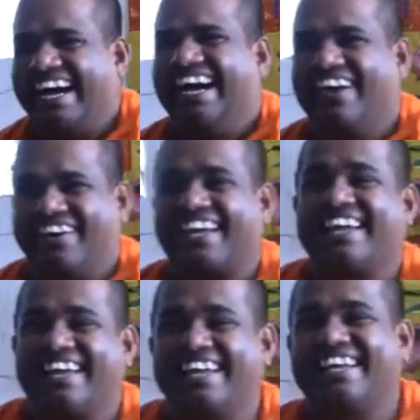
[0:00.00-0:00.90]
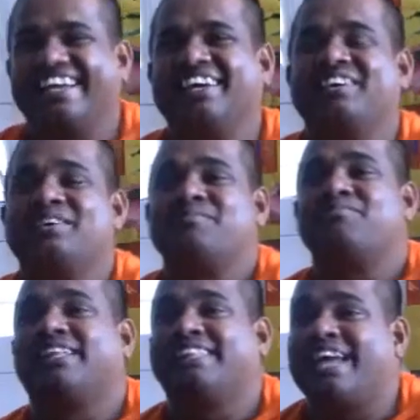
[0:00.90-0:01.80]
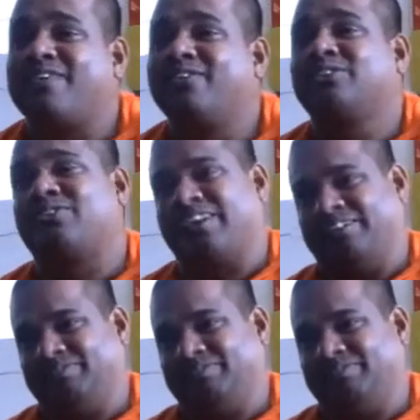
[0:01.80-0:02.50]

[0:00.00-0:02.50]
Okay? But there was one.